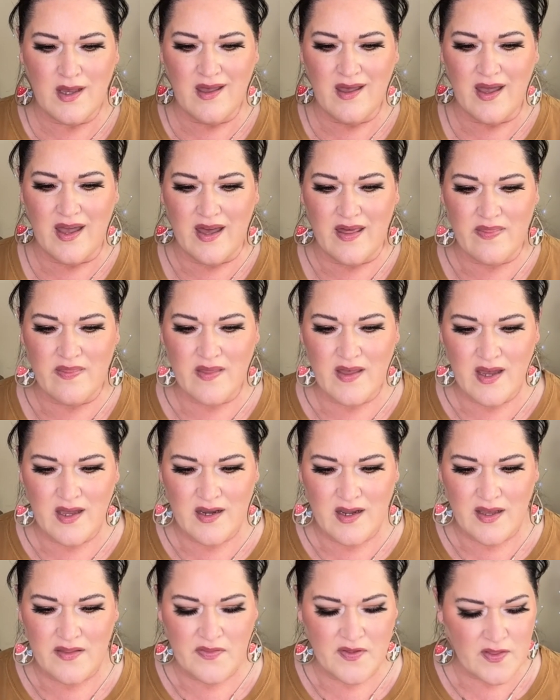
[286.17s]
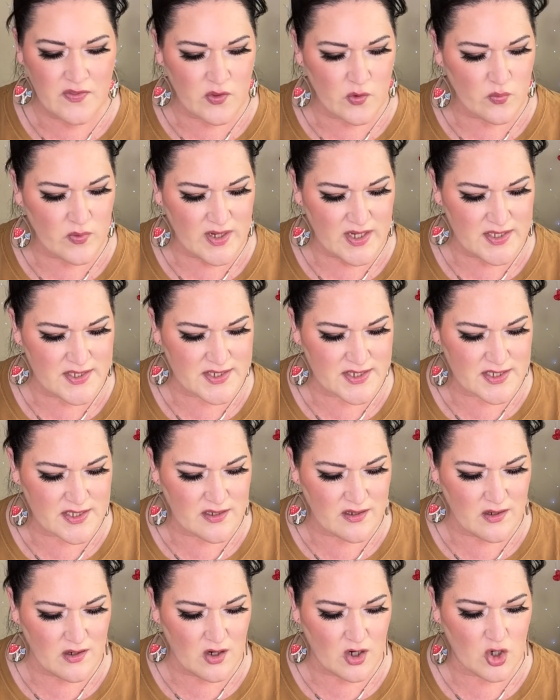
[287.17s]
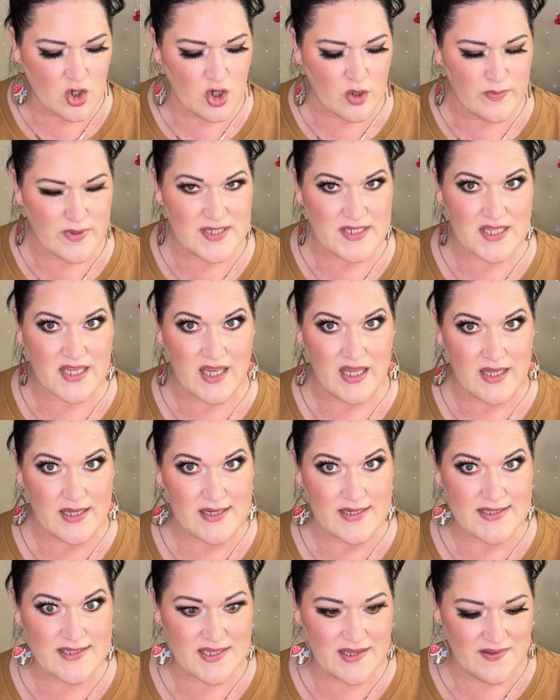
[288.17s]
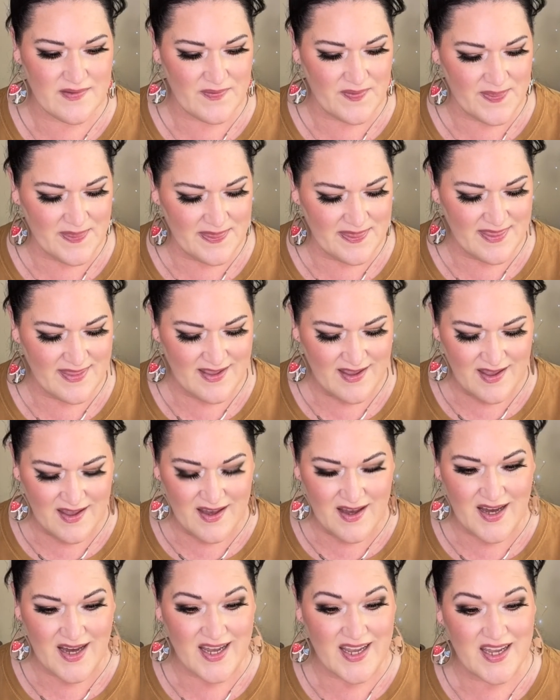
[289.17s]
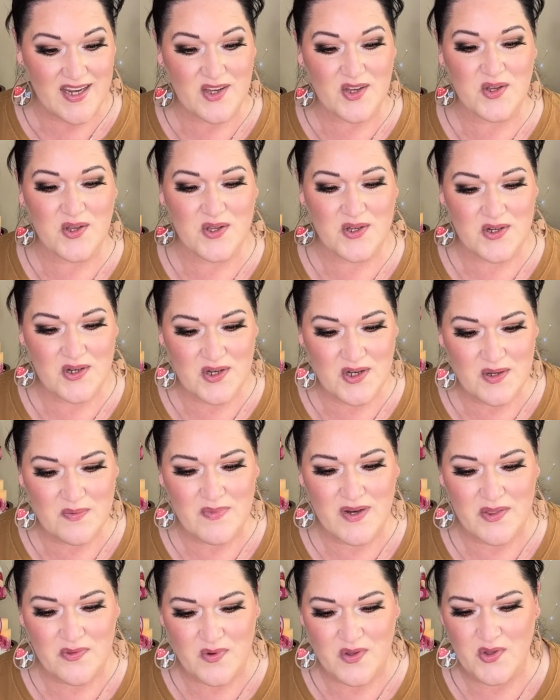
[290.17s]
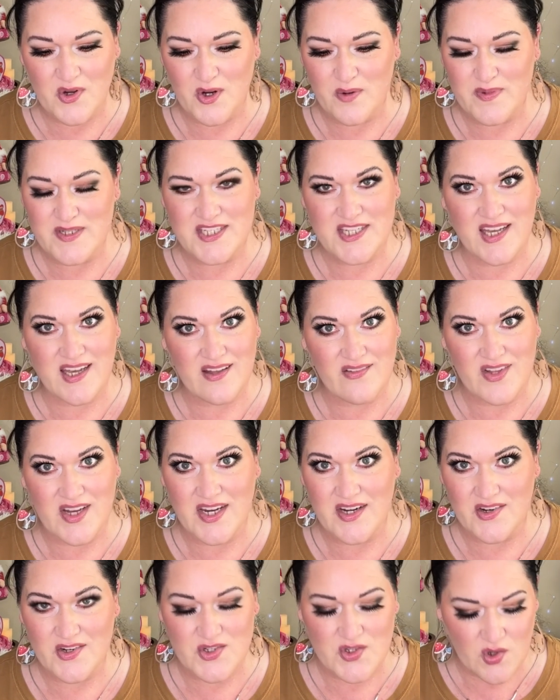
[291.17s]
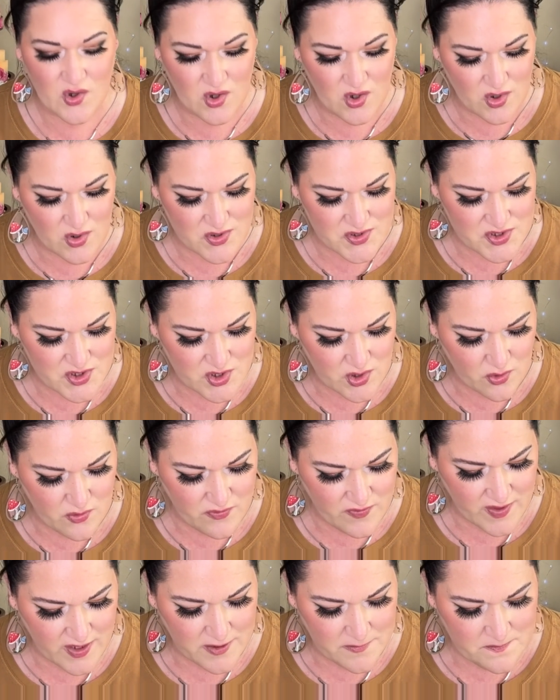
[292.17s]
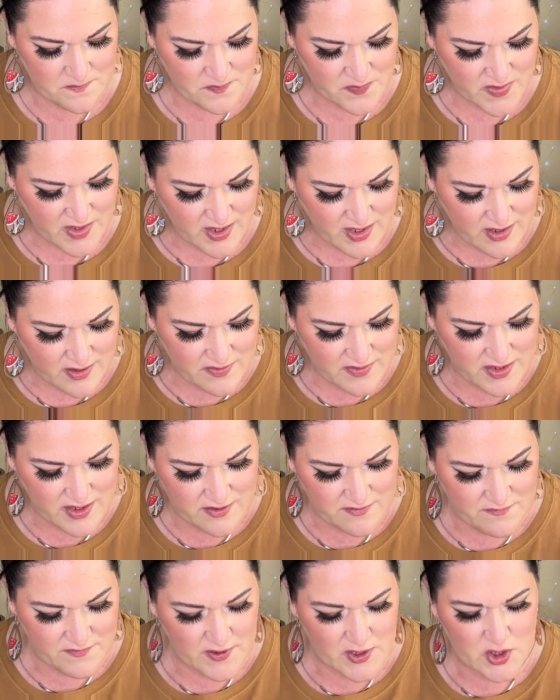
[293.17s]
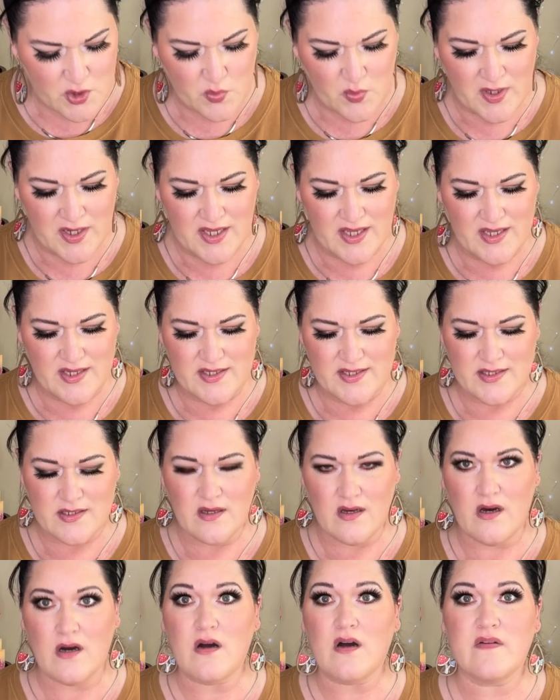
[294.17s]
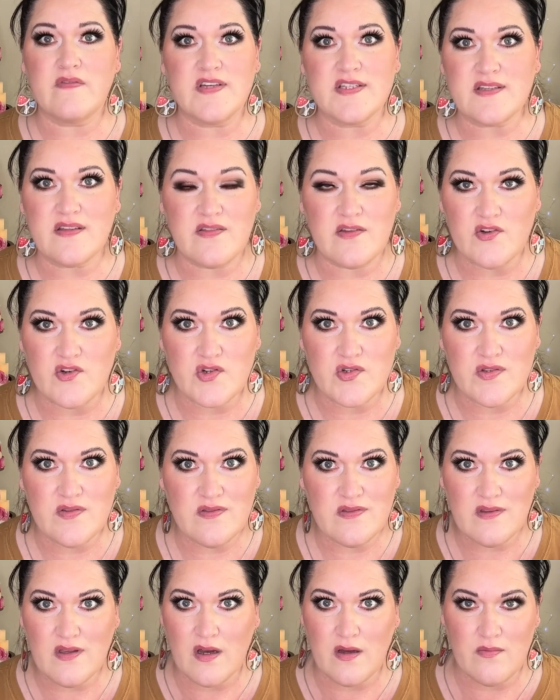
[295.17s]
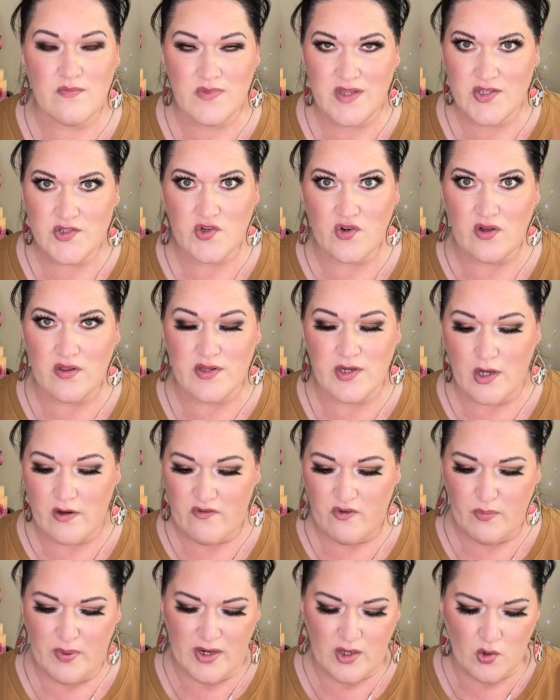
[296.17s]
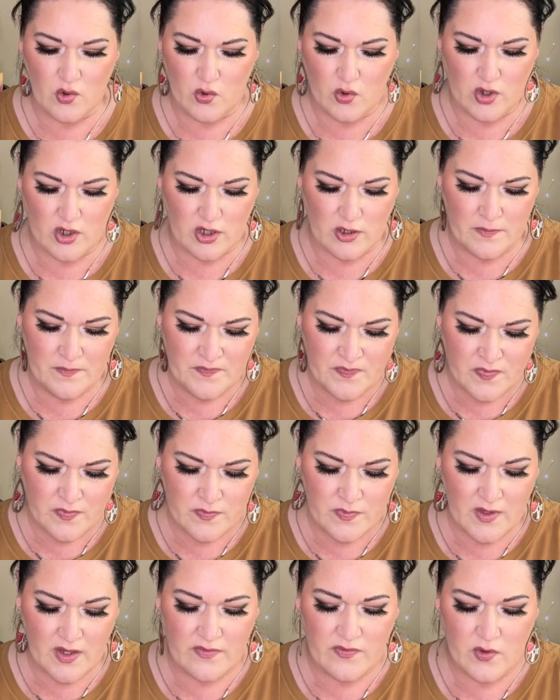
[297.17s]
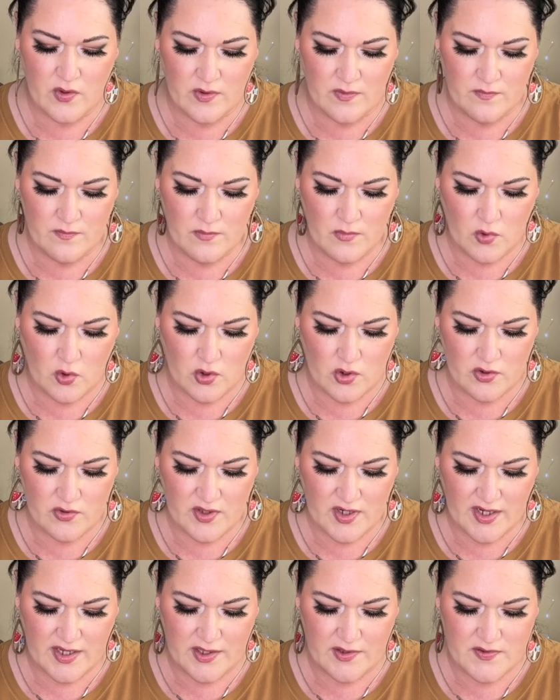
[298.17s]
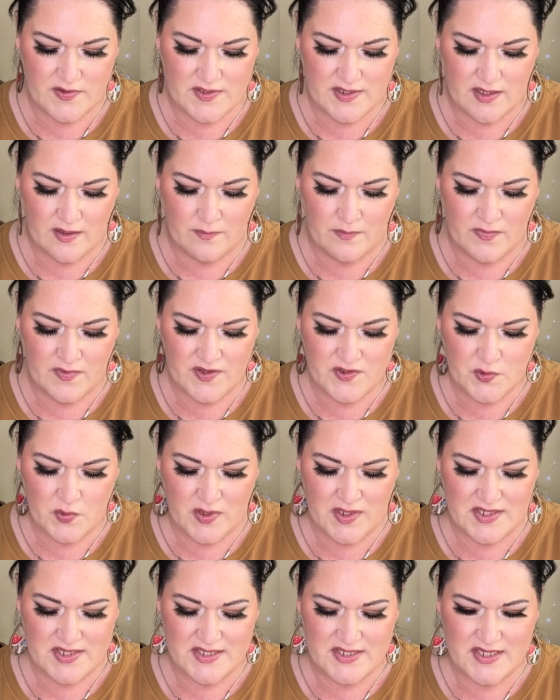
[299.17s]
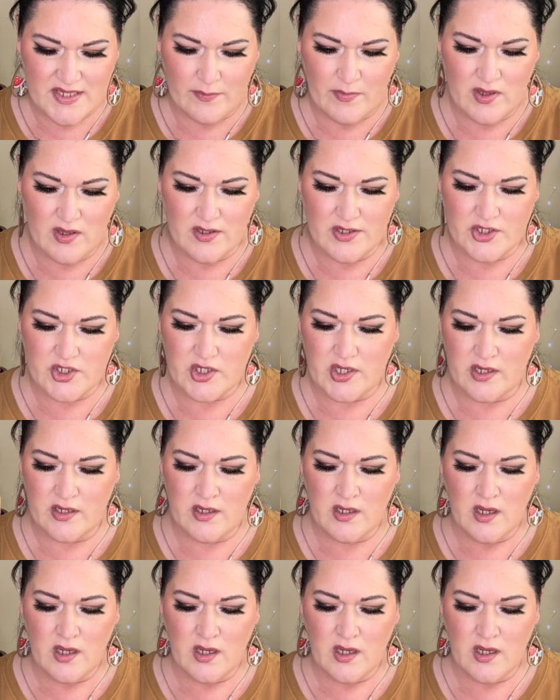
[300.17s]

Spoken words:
And then I think the rest are Urban Decays. I had a good month with Urban Decay liners. Oh, so fun. The first one is, obviously these are all in alphabetical order, not in the order that I use them. This one is Demolition.